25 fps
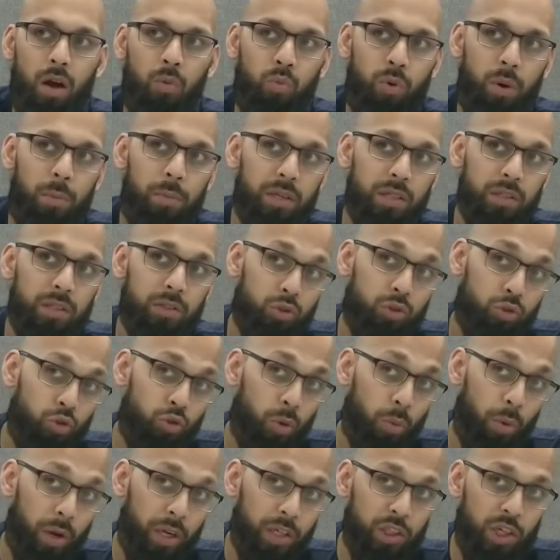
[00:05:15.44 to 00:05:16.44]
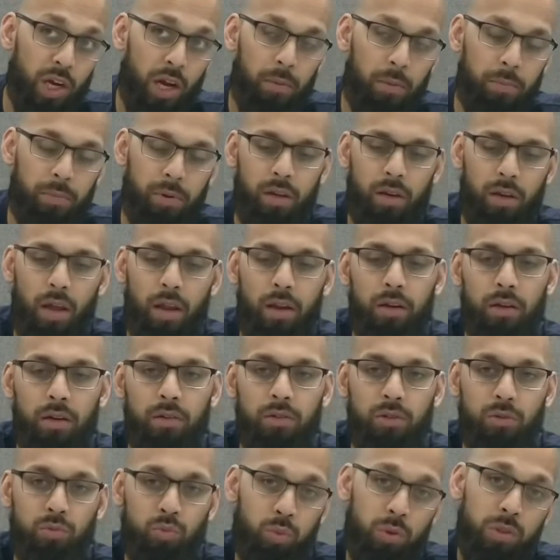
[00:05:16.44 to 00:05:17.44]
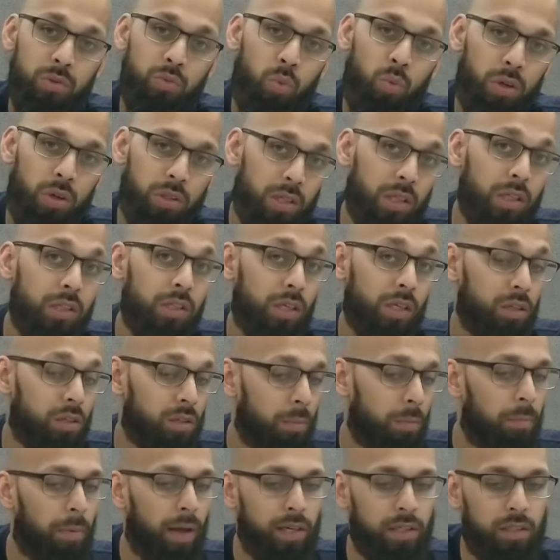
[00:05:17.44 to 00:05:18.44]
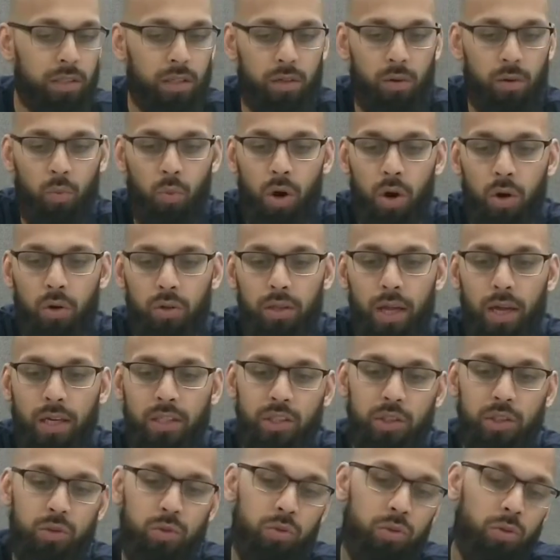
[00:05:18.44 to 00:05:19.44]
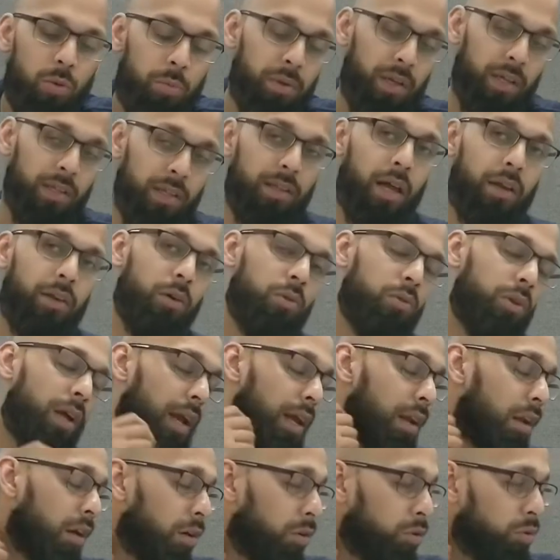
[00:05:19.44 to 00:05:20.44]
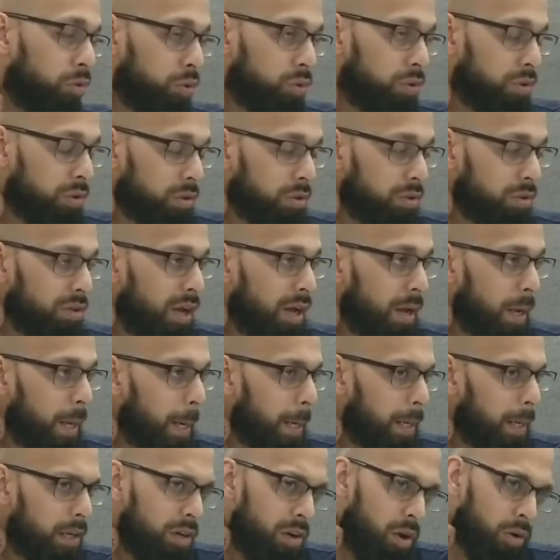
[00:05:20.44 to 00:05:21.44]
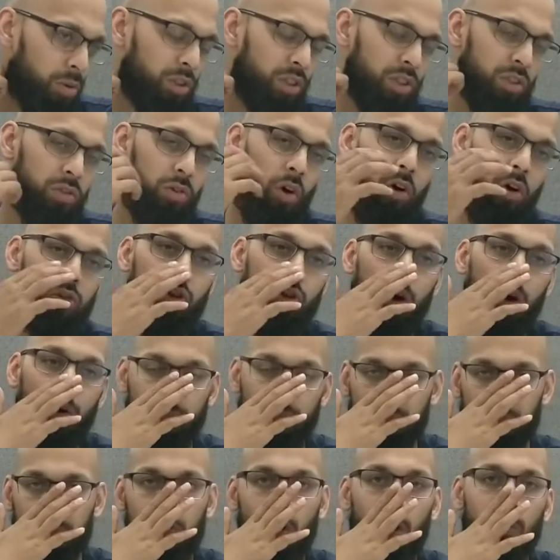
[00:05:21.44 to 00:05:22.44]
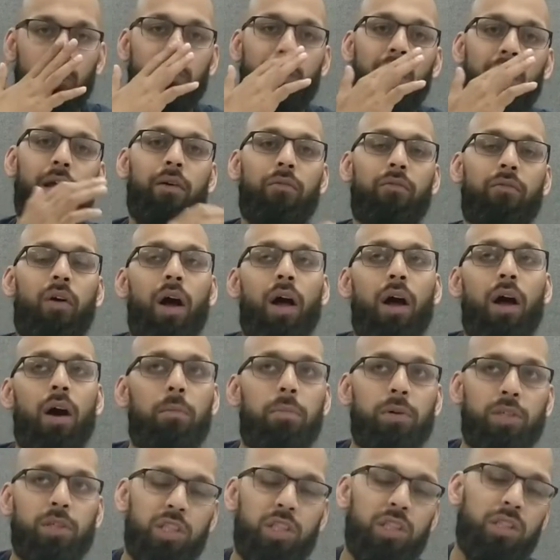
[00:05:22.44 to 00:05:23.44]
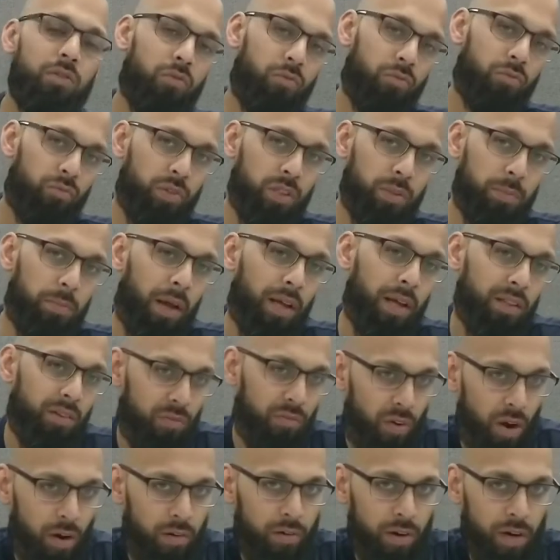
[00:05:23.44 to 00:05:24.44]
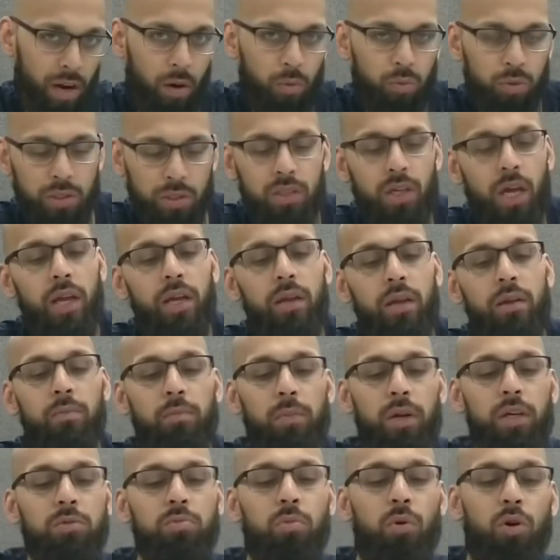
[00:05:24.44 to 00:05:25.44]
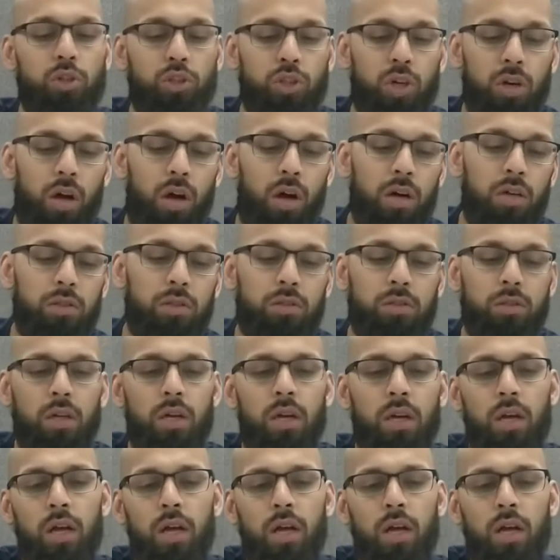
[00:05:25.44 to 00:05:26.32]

women's strawweight champion and was once considered the best in the world. And she's also beaten Danielle Taylor, who's, you know, she's not a top-tier fighter, but she's a respected veteran, I would say, in mixed martial arts.